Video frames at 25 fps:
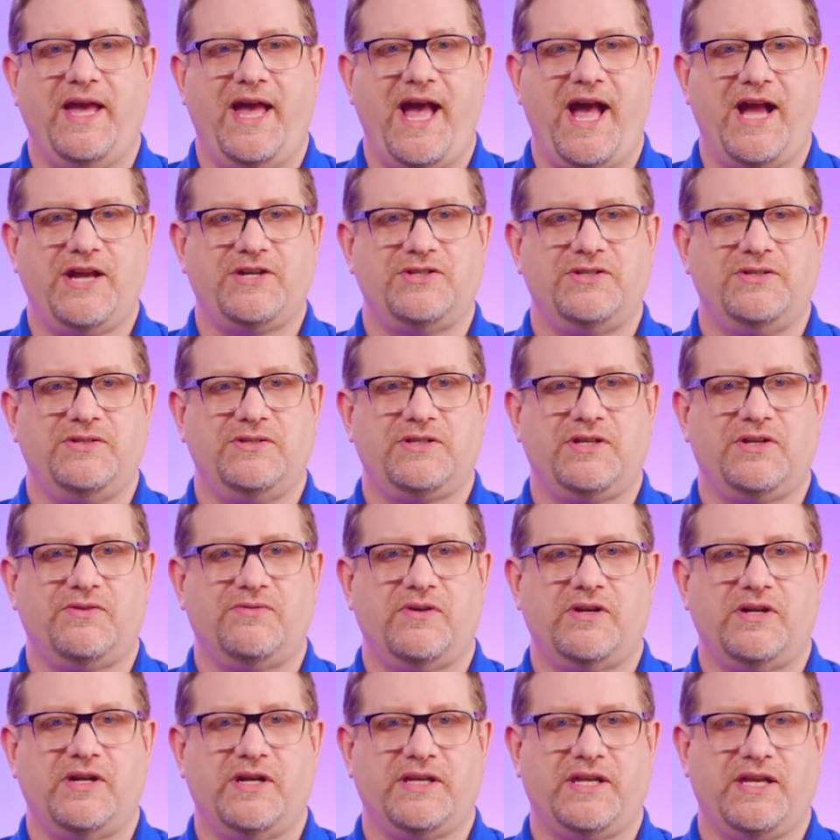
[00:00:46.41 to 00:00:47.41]
Actions can
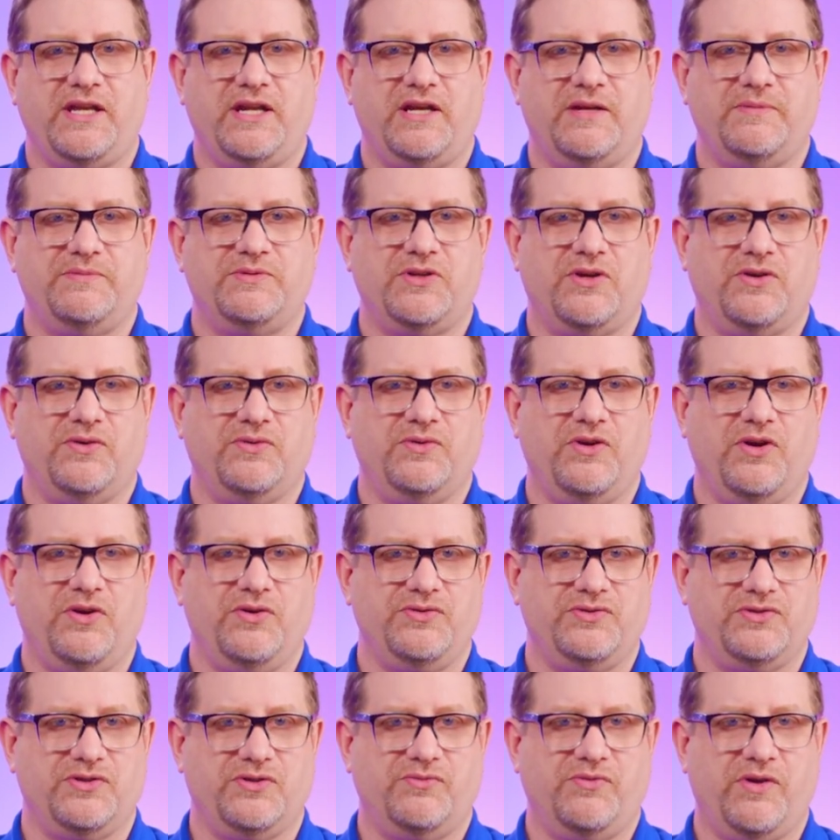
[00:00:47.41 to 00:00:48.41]
run on GitHub's own
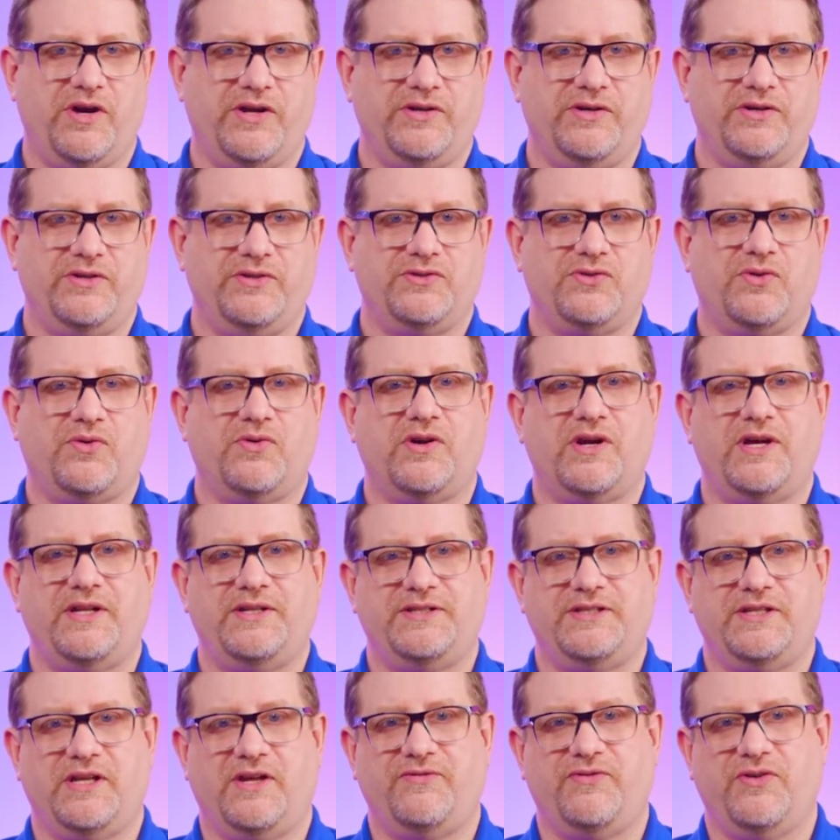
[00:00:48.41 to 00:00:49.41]
hosted runners or
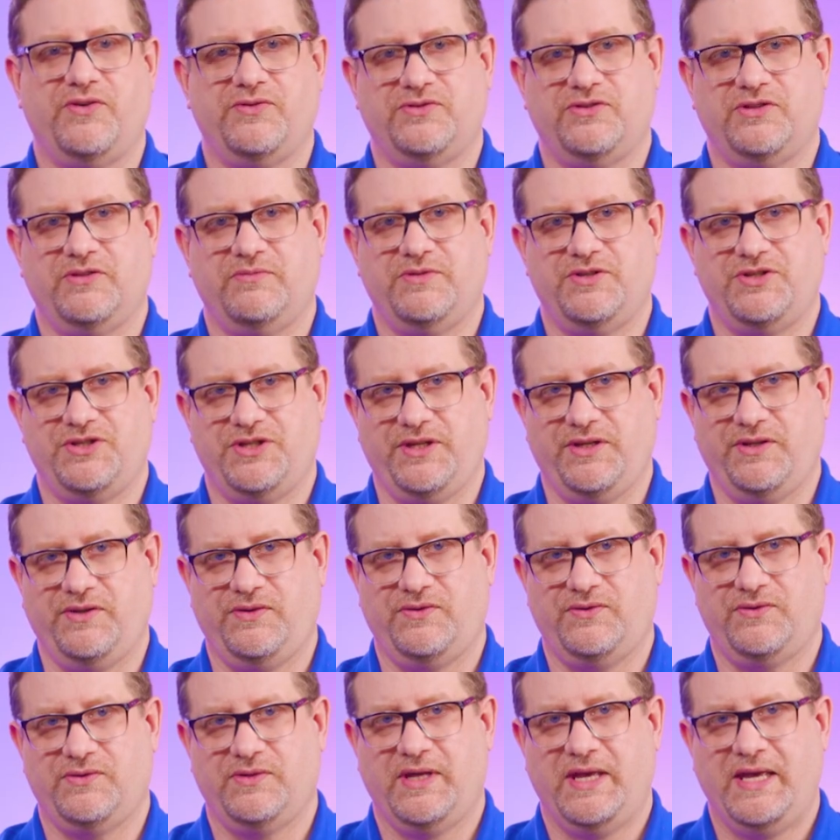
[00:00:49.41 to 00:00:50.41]
on self-hosted
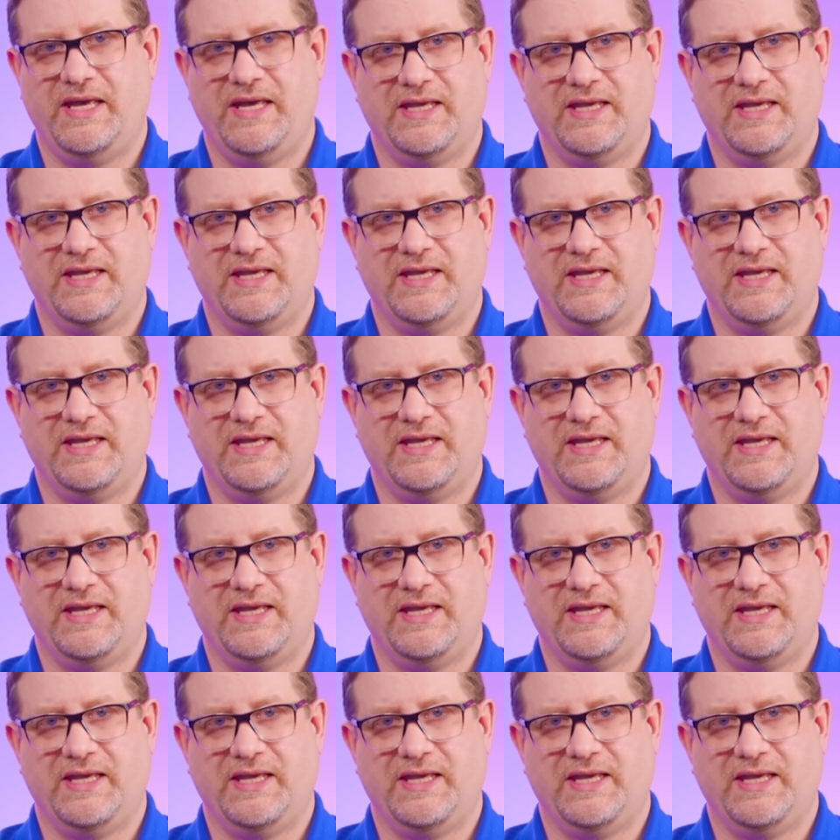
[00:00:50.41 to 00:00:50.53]
machines,